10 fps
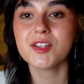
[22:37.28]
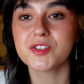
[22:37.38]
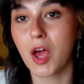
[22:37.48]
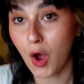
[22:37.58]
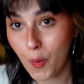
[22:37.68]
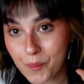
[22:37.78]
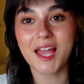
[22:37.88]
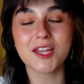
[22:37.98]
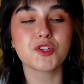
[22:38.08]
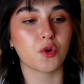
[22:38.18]
so,
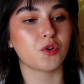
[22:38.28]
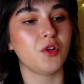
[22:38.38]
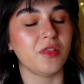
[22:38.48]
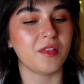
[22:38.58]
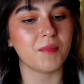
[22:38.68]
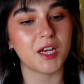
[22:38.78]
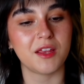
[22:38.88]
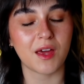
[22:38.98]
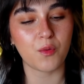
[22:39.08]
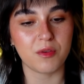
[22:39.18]
in total, the money
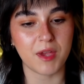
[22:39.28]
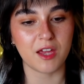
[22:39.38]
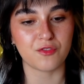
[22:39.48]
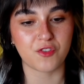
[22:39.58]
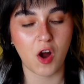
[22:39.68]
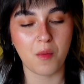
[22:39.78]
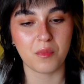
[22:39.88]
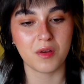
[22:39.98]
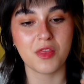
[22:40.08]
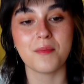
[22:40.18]
that we made from
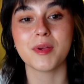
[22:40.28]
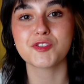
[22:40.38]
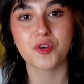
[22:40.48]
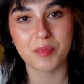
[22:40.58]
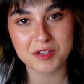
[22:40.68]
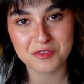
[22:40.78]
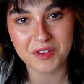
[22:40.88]
the Mr. Beast